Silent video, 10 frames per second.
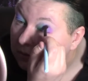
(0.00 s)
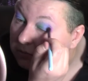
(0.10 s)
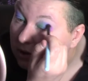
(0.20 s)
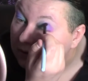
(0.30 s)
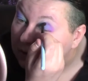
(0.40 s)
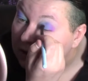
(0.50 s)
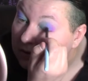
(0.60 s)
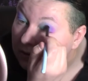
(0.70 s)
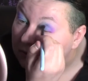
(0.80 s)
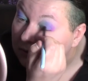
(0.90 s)
I'm not doing
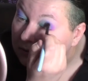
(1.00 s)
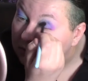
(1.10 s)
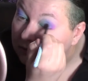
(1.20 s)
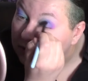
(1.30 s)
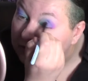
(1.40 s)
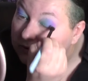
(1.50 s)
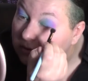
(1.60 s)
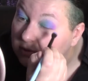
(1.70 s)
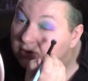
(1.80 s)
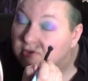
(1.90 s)
anything too too
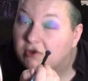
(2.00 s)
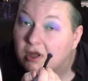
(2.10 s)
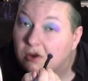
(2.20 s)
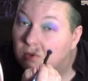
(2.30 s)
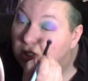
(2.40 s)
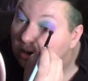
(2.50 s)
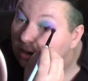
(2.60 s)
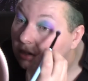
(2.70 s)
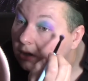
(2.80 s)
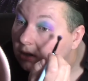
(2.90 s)
fancy because I've got a
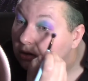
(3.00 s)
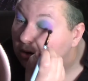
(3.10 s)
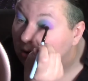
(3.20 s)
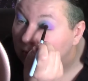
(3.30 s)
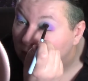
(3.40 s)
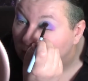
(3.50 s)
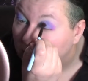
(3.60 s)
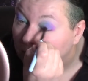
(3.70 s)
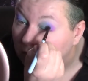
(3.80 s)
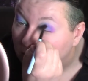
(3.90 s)
wedding to go
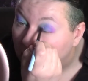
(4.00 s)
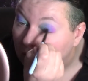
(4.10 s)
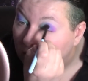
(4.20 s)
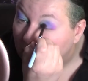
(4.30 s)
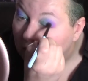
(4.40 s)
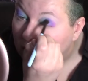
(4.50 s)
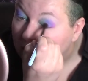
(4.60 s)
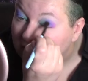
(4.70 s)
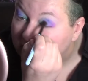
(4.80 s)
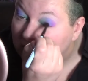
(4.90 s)
to
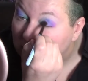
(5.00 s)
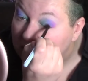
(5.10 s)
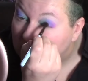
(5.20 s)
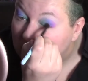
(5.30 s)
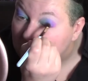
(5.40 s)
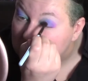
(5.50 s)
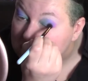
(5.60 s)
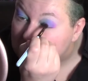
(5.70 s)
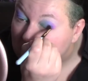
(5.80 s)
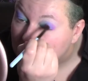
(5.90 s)
that same weekend,
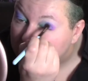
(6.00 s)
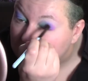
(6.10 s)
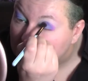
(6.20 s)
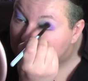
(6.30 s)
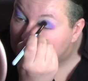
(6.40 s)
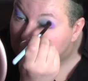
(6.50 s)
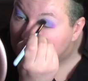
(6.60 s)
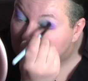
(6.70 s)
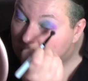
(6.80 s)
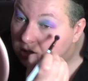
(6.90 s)
which is kind of a
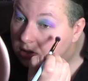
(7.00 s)
bummer.